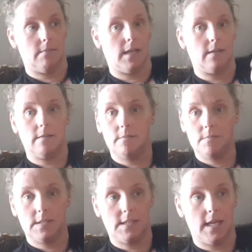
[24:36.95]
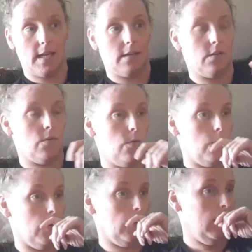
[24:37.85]
like The Stand
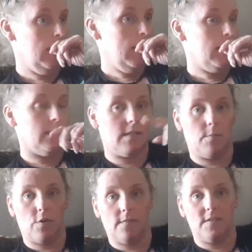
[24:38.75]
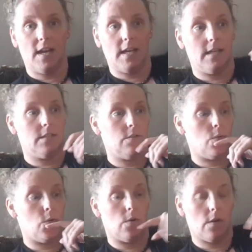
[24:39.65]
or The Summer of Night
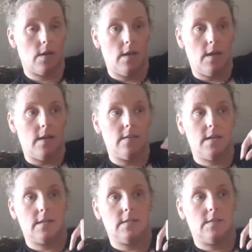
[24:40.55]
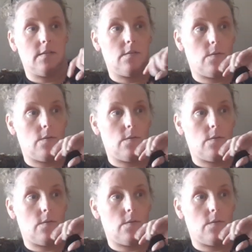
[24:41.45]
or this,